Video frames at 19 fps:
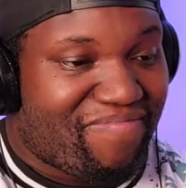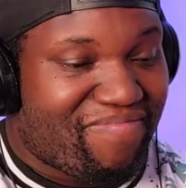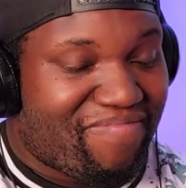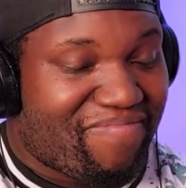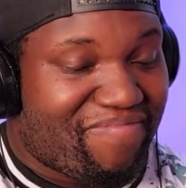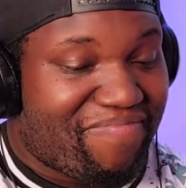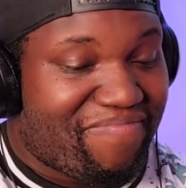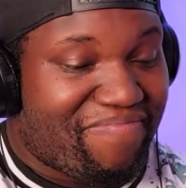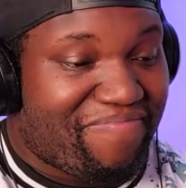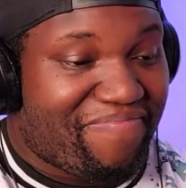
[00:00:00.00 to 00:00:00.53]

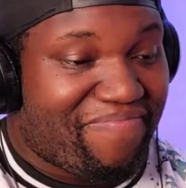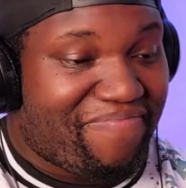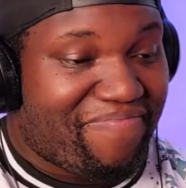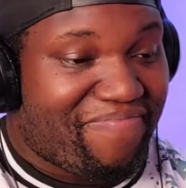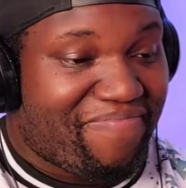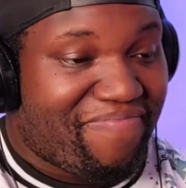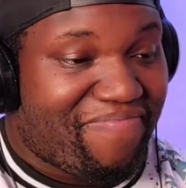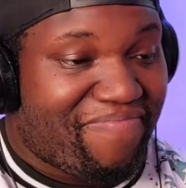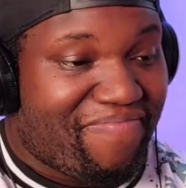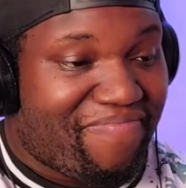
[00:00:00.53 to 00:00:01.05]

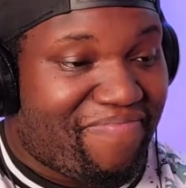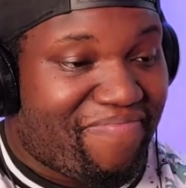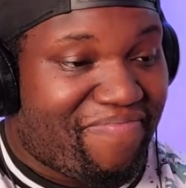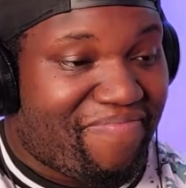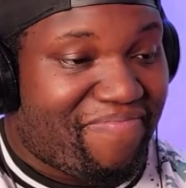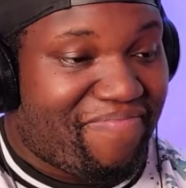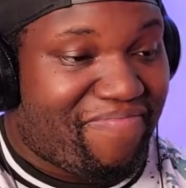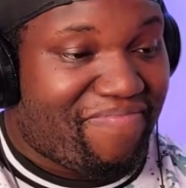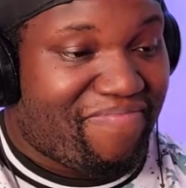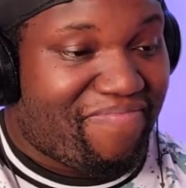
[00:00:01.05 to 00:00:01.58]

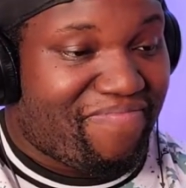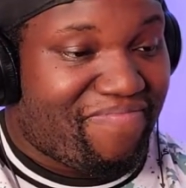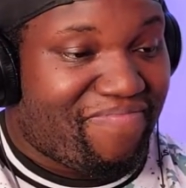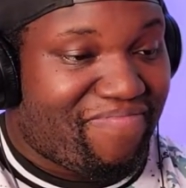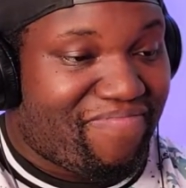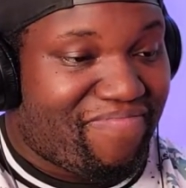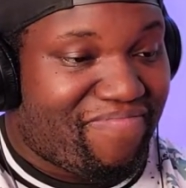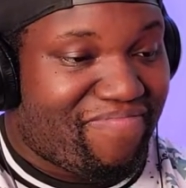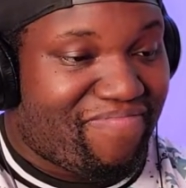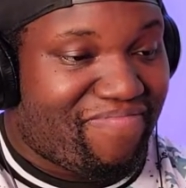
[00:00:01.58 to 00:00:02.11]
(not speaking)